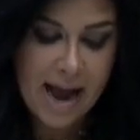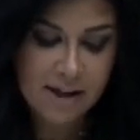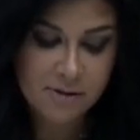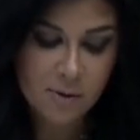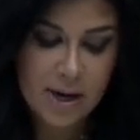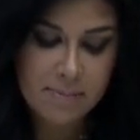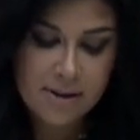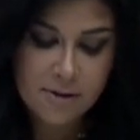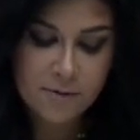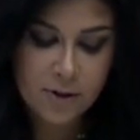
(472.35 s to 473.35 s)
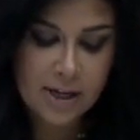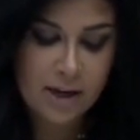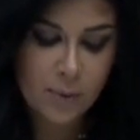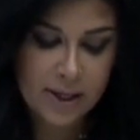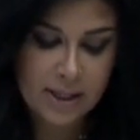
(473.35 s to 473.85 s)
passed away peacefully
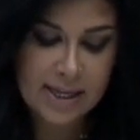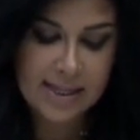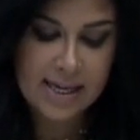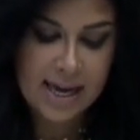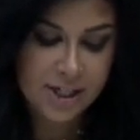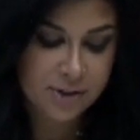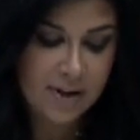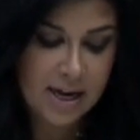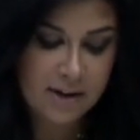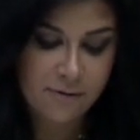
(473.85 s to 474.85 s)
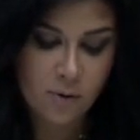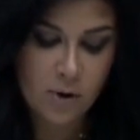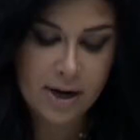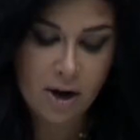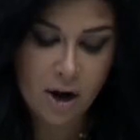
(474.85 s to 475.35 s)
and quickly at the age of
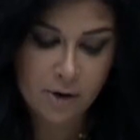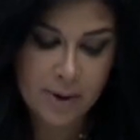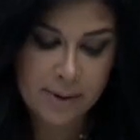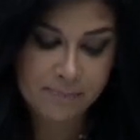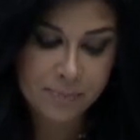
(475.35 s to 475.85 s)
84 in Ottawa.